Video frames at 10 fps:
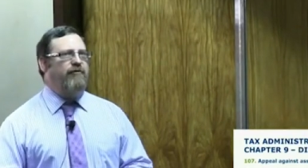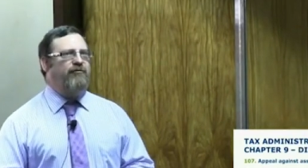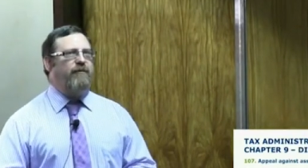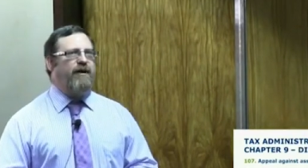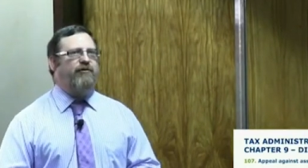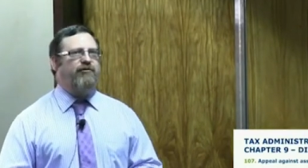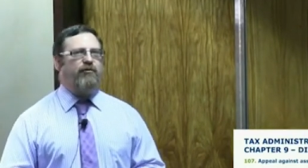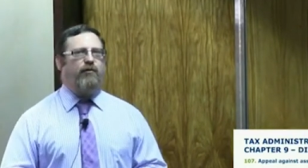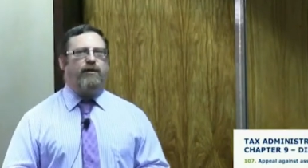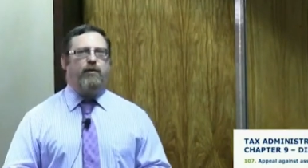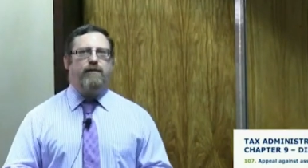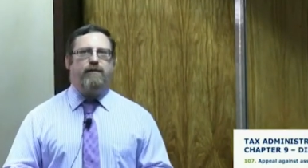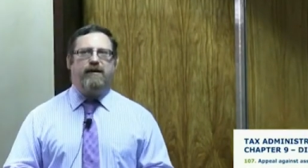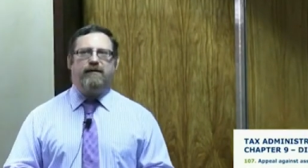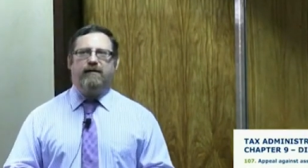to make sure that we
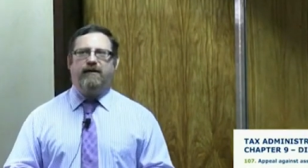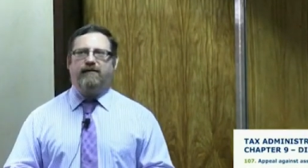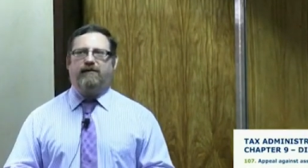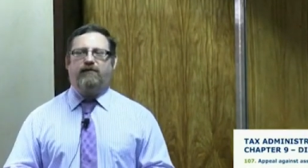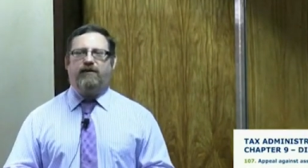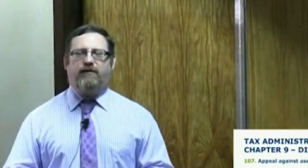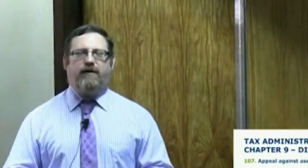meet the necessary